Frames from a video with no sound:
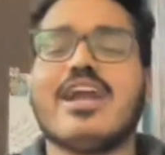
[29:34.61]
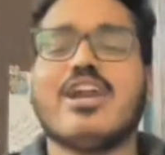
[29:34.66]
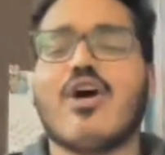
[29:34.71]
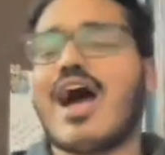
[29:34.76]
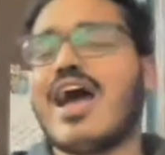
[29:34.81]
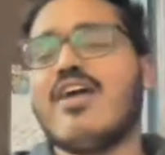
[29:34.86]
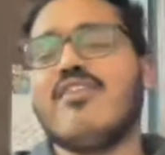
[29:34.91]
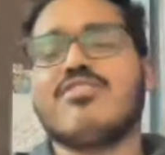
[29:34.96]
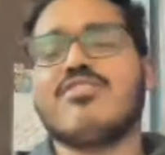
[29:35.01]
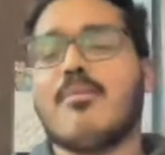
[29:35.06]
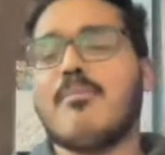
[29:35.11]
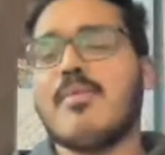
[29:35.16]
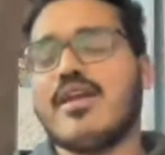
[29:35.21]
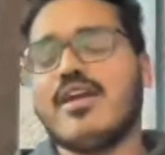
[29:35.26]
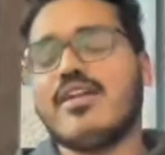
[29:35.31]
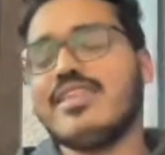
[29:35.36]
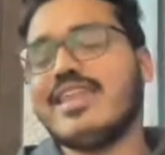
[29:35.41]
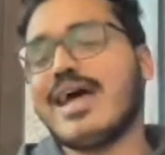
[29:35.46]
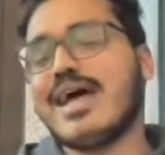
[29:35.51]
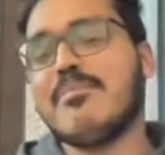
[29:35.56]
I have submitted
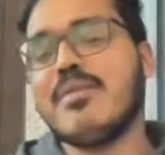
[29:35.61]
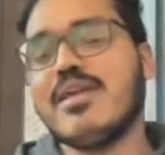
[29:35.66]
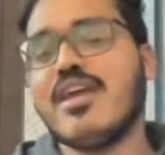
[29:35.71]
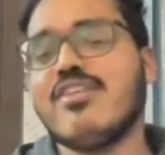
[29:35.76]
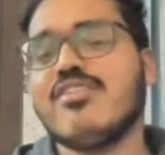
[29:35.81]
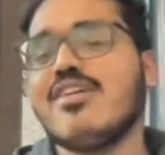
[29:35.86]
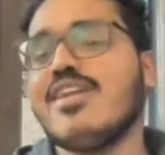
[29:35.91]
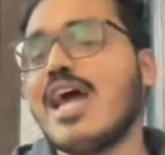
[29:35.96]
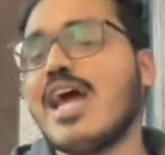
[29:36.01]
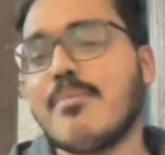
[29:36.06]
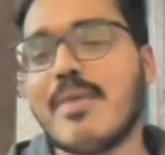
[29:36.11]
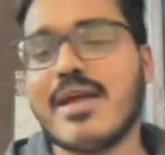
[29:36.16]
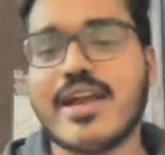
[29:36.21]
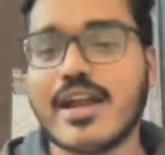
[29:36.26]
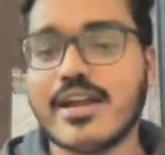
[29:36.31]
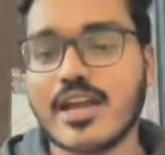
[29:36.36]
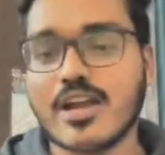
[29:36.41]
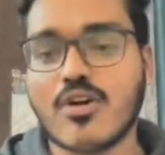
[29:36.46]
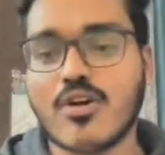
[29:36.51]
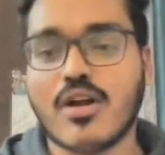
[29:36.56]
the application, I might get a
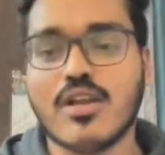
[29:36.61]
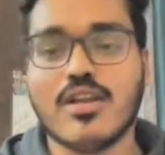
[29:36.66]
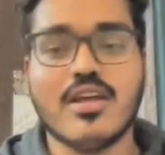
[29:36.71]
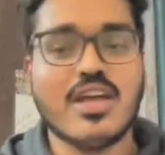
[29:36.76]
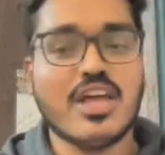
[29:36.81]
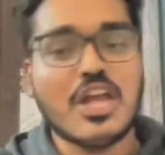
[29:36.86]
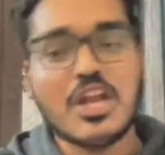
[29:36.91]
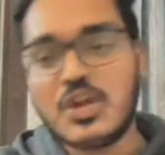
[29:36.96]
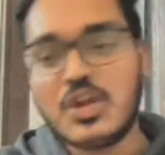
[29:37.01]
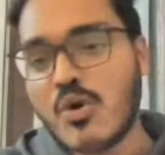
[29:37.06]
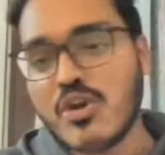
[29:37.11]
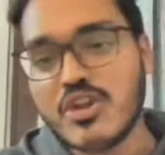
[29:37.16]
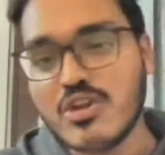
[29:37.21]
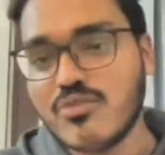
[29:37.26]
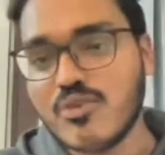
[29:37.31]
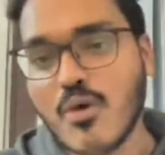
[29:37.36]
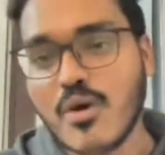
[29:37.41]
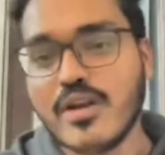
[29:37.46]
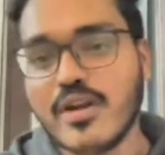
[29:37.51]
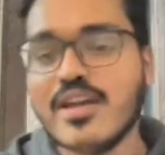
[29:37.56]
call. No, you won't.